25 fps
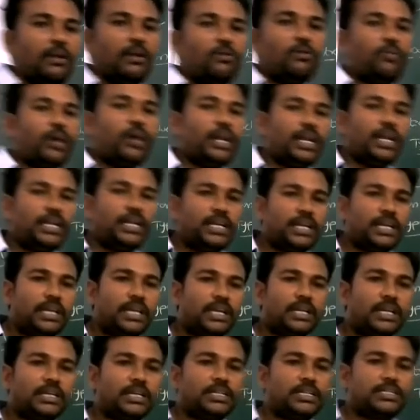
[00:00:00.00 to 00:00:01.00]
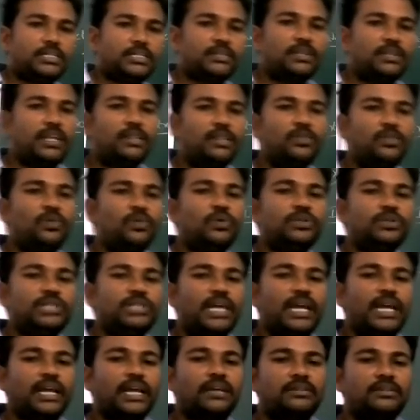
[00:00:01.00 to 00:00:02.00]
180 degrees, then those
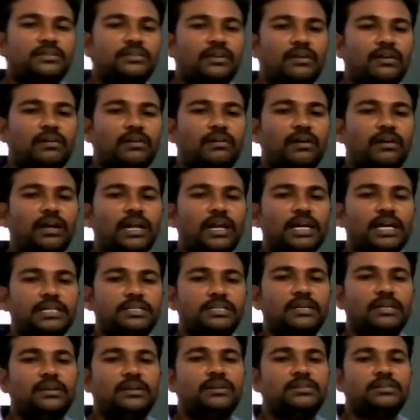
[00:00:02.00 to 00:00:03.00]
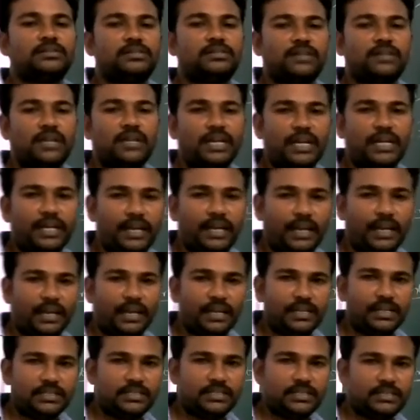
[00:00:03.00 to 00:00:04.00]
angles are called as straight
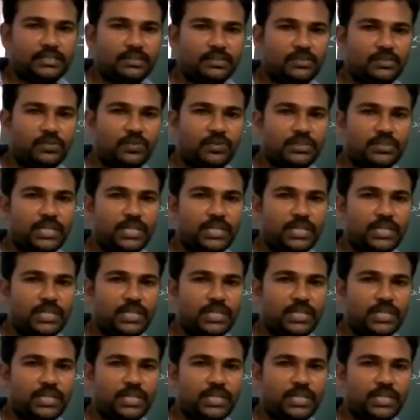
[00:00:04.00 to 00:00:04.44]
angles. Those